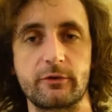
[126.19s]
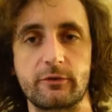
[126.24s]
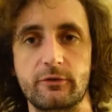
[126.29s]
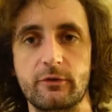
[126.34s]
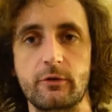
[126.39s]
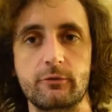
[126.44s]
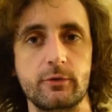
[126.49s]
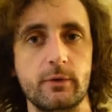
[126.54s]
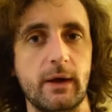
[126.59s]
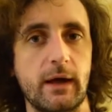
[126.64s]
So
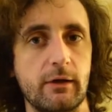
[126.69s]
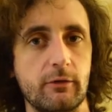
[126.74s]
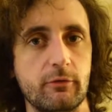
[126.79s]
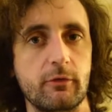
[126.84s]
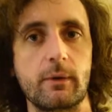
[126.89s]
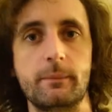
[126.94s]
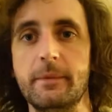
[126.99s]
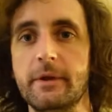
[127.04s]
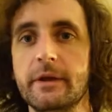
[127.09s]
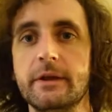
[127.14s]
if you have
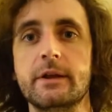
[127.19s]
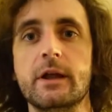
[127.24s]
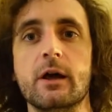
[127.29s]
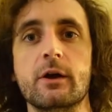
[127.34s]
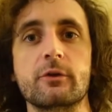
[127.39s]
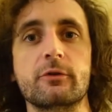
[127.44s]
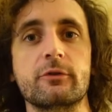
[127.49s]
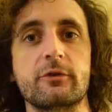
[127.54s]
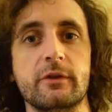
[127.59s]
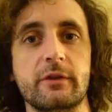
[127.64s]
$1 million
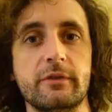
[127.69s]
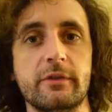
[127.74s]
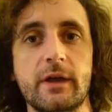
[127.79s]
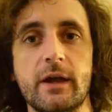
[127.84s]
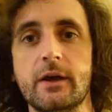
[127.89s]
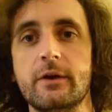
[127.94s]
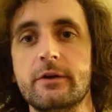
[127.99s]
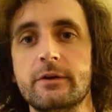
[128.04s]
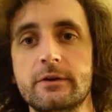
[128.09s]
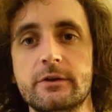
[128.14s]
in
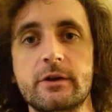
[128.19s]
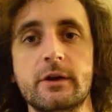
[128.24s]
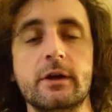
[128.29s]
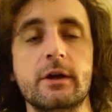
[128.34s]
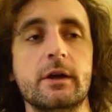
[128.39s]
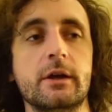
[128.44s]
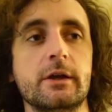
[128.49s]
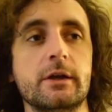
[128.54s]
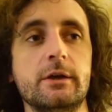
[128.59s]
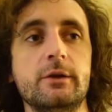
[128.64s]
there and
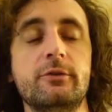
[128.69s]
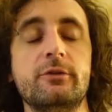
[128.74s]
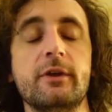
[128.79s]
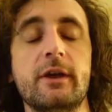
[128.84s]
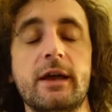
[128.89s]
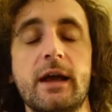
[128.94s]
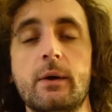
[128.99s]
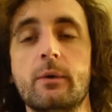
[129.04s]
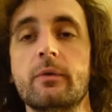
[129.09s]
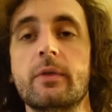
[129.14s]
you
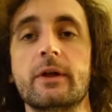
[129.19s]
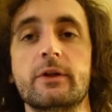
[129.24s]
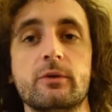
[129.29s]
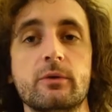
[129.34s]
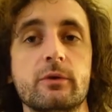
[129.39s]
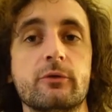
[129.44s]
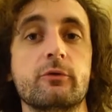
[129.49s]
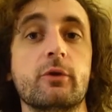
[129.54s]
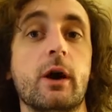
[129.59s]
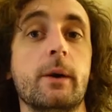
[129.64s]
say, I would like to
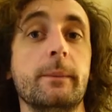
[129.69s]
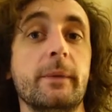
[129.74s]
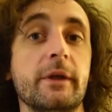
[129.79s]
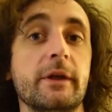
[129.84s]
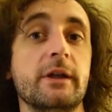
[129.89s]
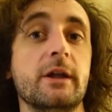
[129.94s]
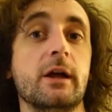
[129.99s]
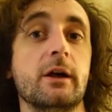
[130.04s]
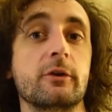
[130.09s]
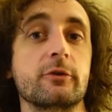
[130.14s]
withdraw $1
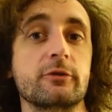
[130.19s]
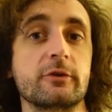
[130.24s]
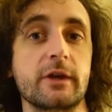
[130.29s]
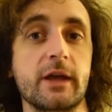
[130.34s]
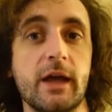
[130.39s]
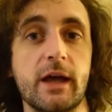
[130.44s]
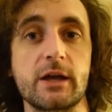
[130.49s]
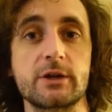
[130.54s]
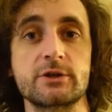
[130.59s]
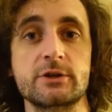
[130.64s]
million in
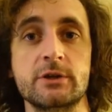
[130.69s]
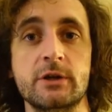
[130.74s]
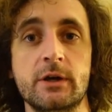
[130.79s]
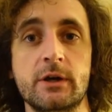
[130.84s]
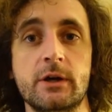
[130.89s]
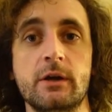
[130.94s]
cash,